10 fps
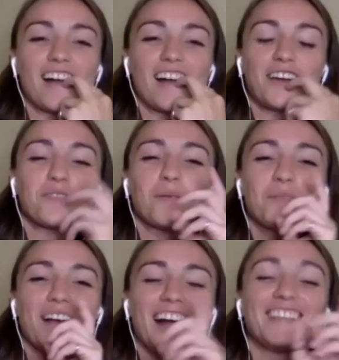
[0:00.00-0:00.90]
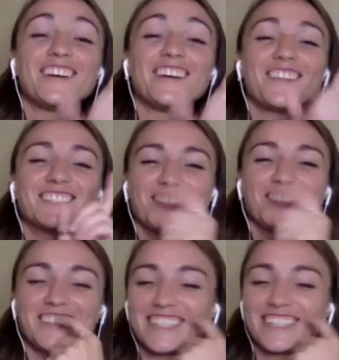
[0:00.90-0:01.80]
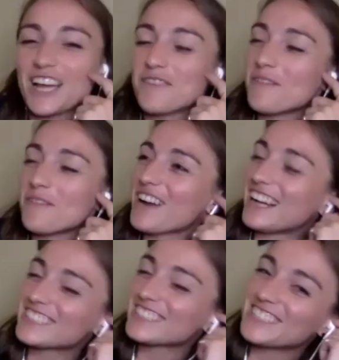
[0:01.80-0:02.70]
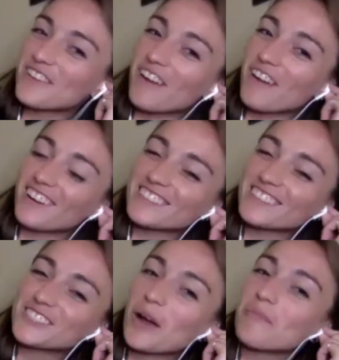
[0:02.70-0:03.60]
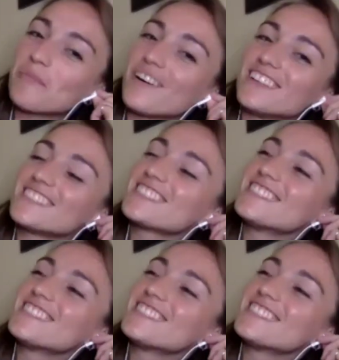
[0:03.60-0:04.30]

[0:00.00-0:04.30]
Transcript: I remember. No, this is what it is. I remember asking you about strap-ons.